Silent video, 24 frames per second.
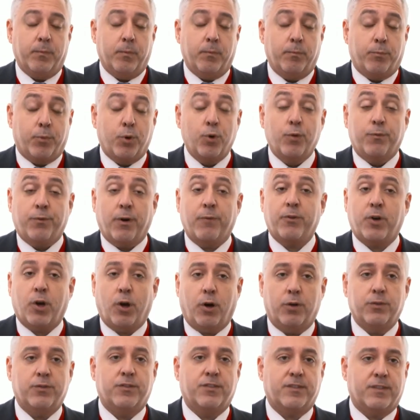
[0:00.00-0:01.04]
proof of
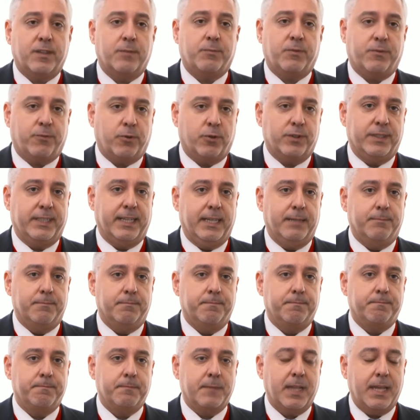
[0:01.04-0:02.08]
concept for them.
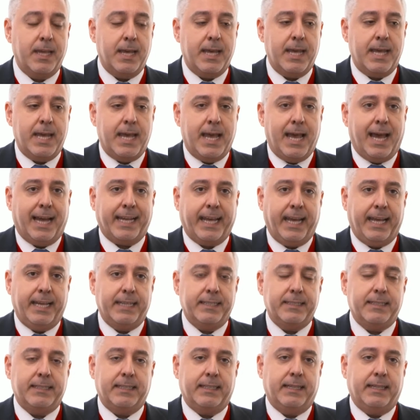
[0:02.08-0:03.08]
Again,